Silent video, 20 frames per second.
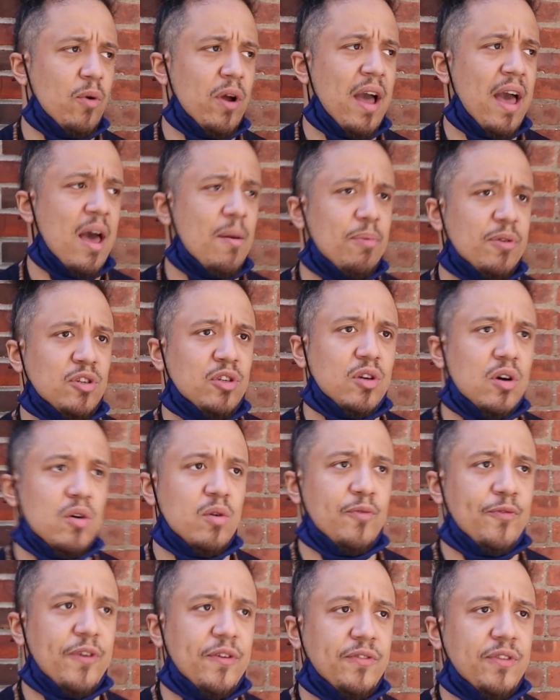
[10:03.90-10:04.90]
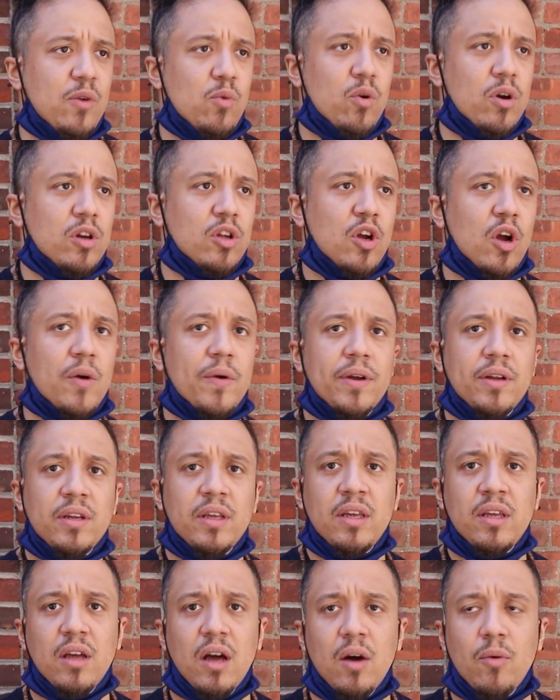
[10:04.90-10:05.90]
We're at episode 51
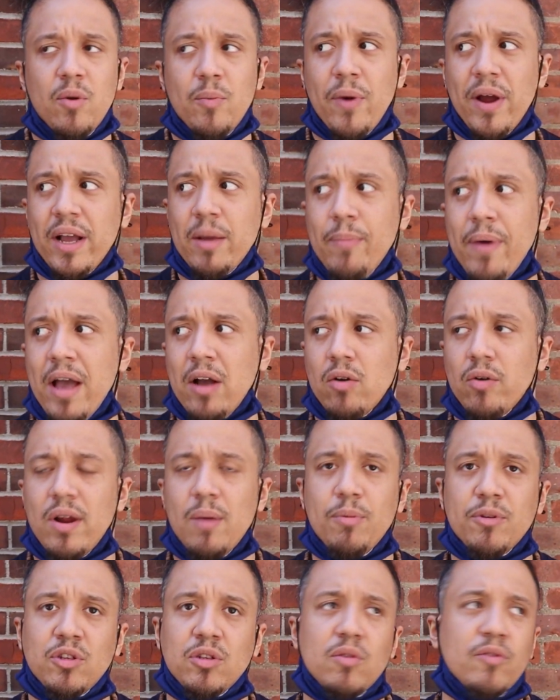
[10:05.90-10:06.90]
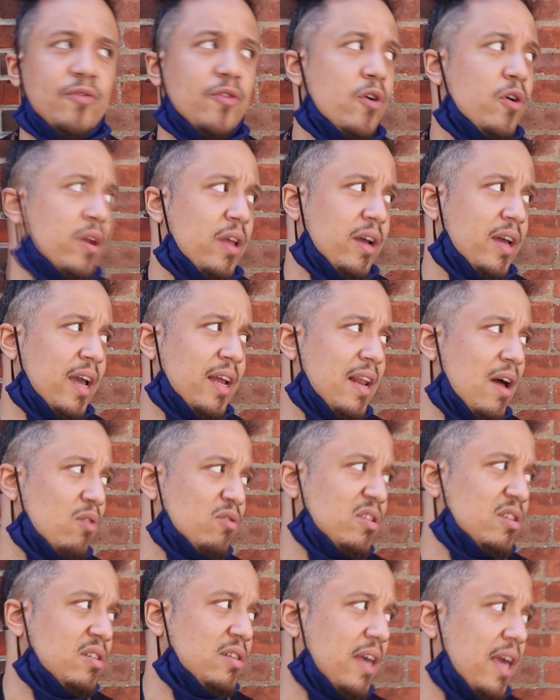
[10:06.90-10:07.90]
currently. We bring it back on episode 40 again. That
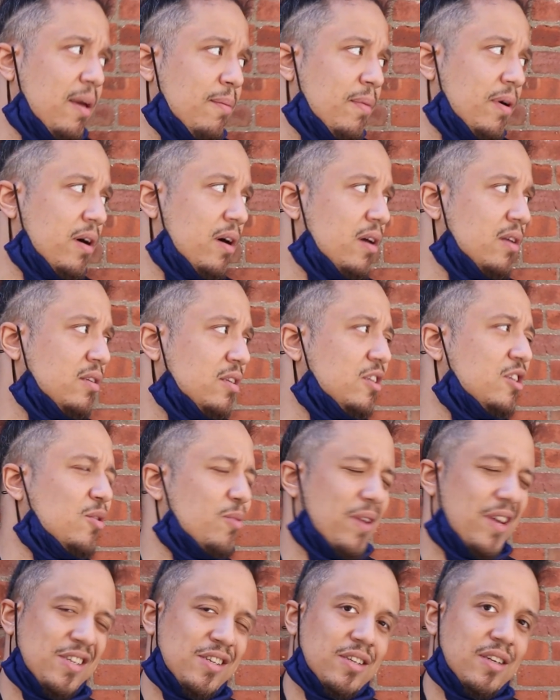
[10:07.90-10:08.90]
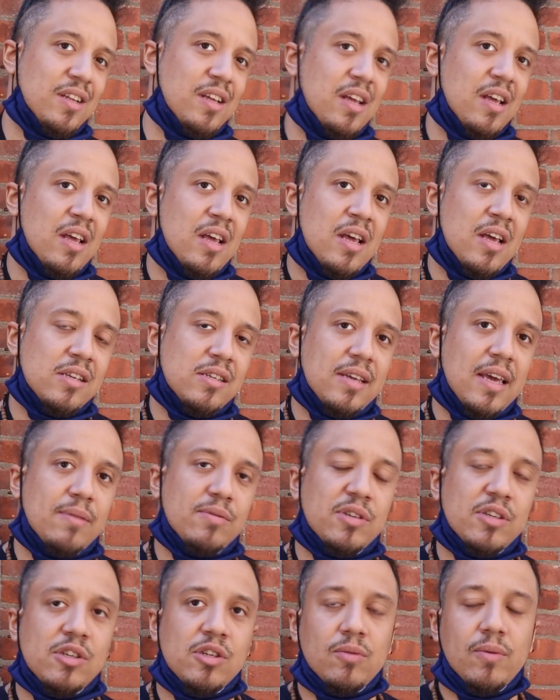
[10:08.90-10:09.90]
was the same situation.
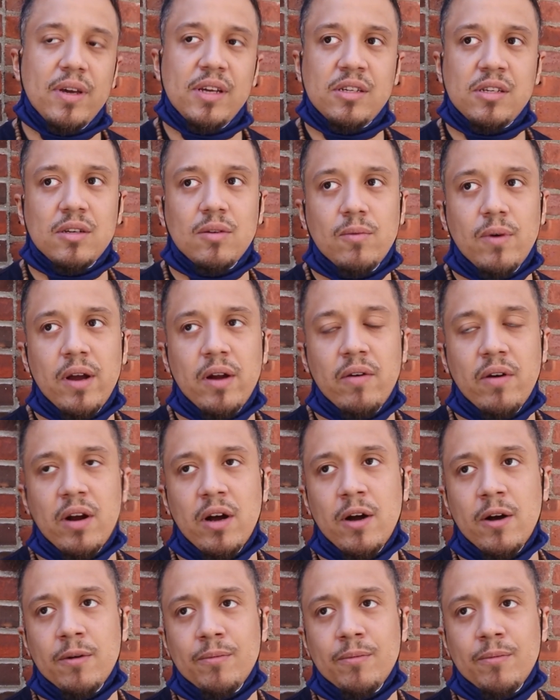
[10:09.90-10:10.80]
Same situation where